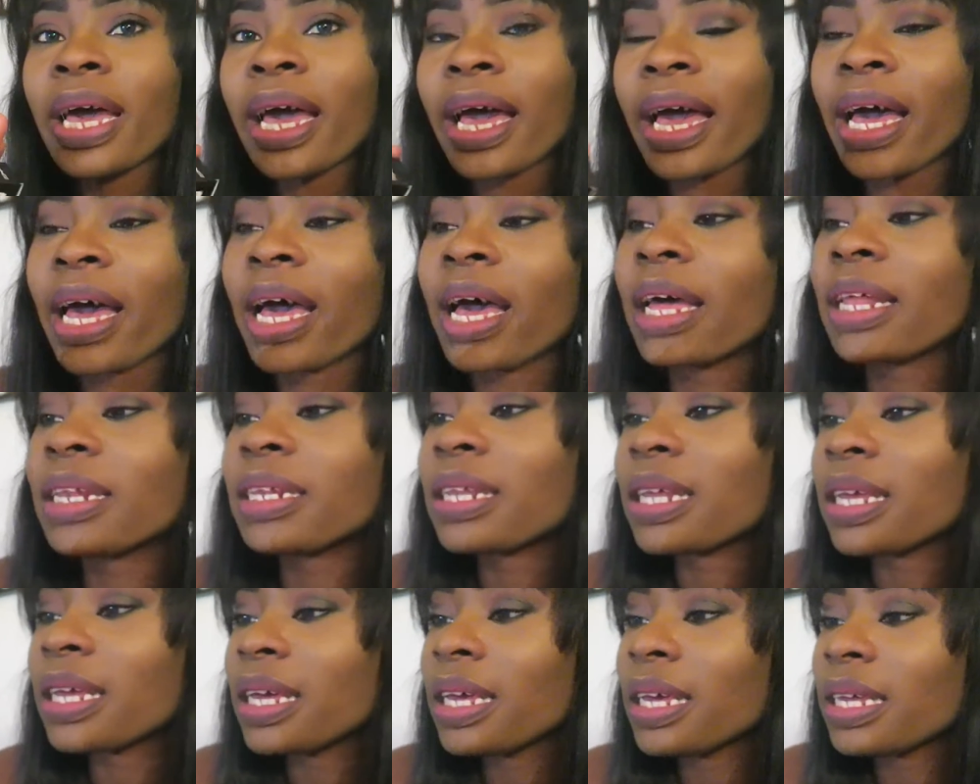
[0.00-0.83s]
and
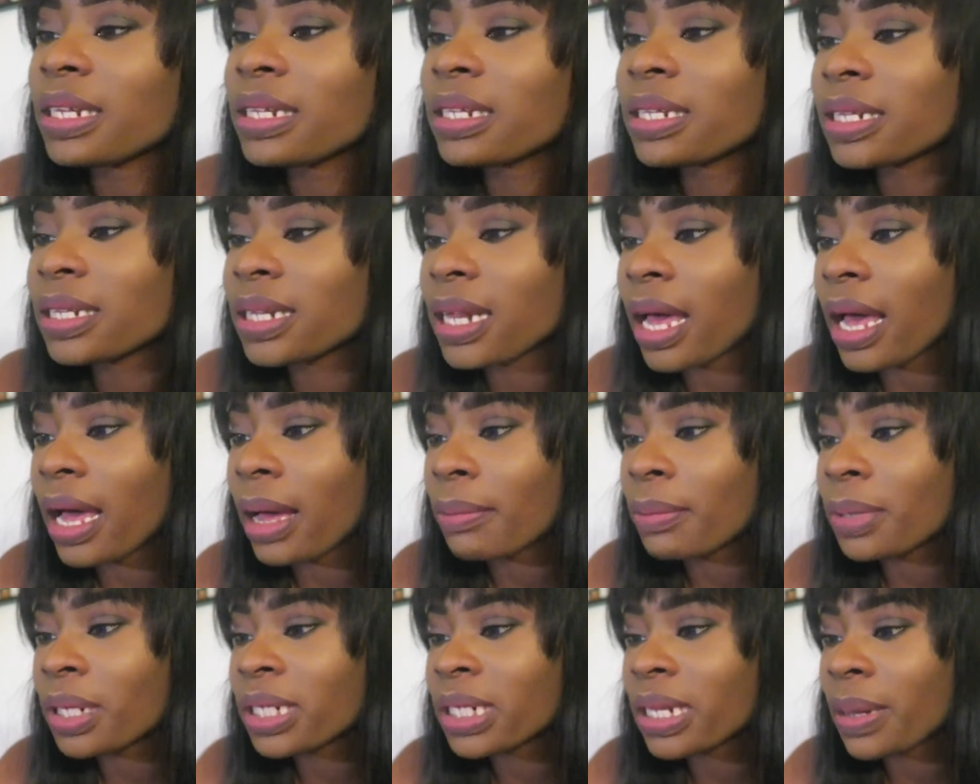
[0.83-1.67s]
it's
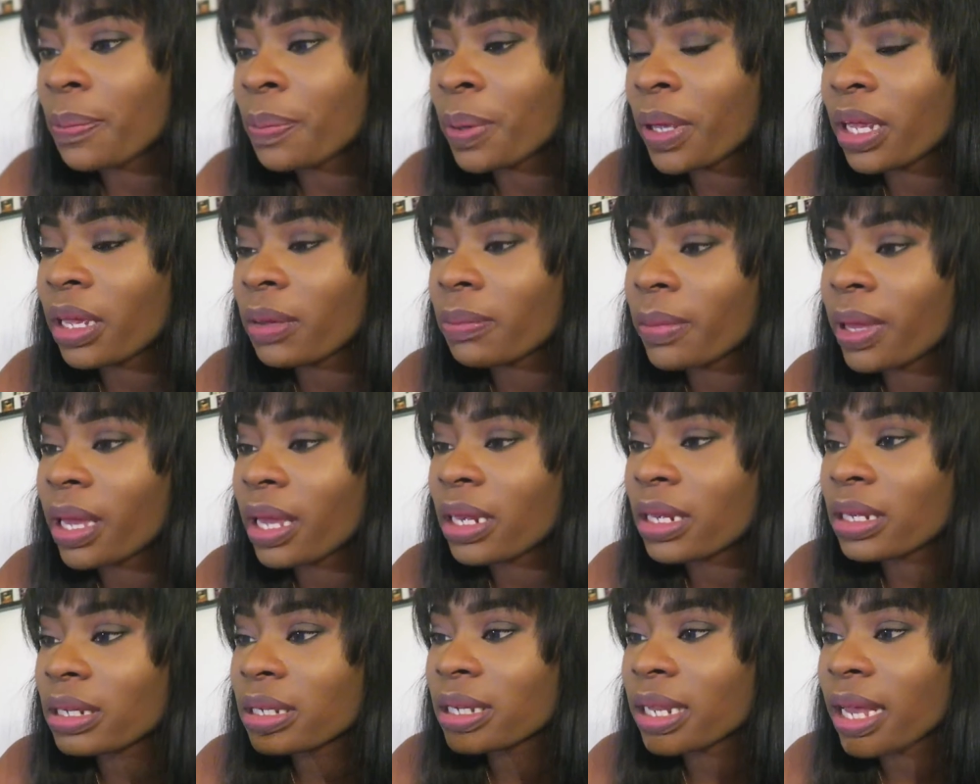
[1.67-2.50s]
um it's a
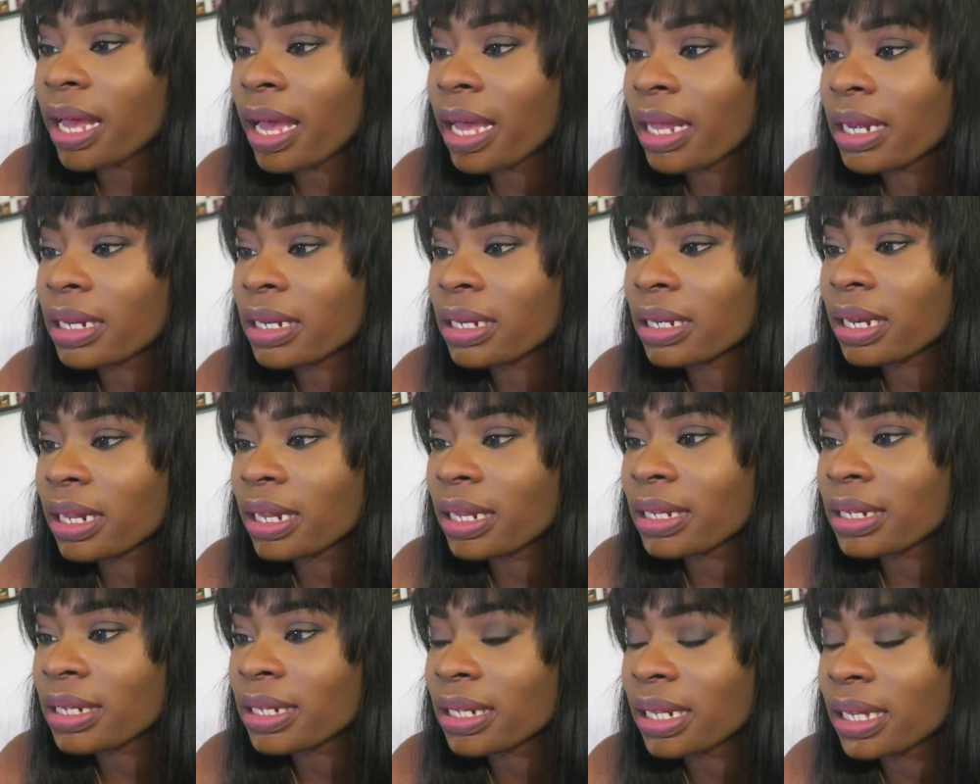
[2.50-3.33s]
pigment and
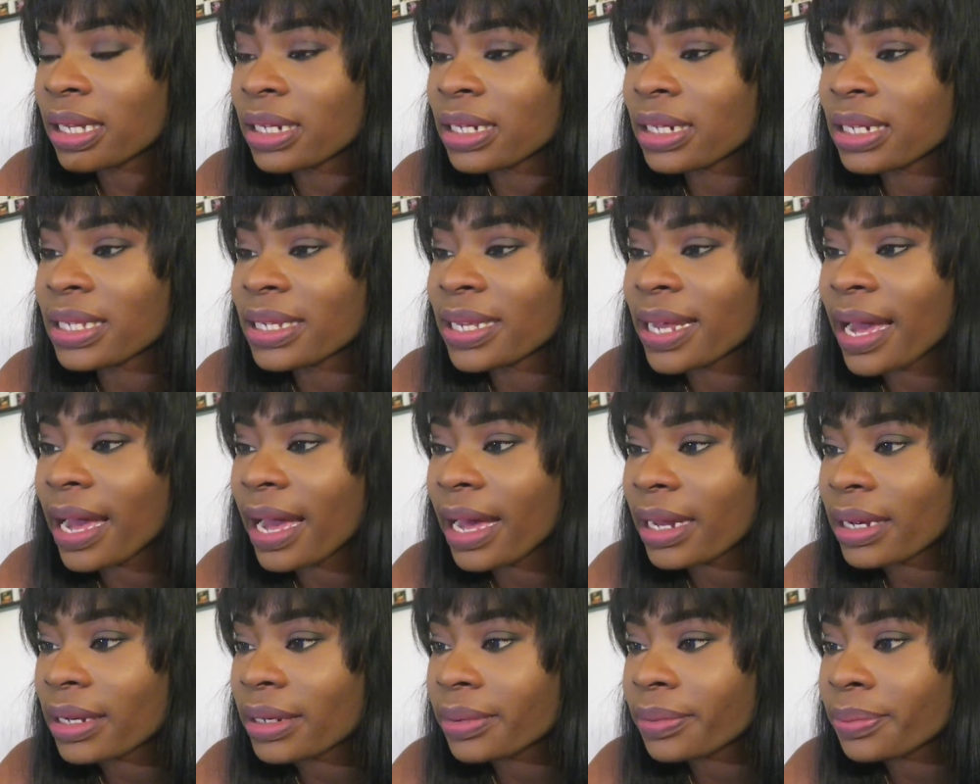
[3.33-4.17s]
it's in
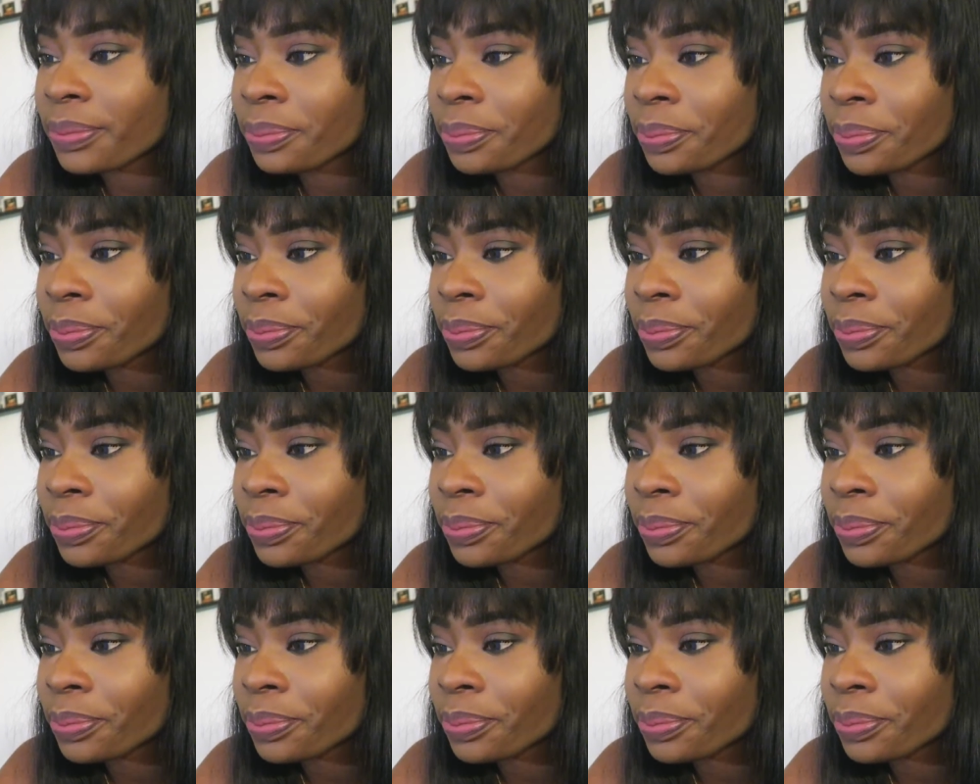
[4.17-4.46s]
tan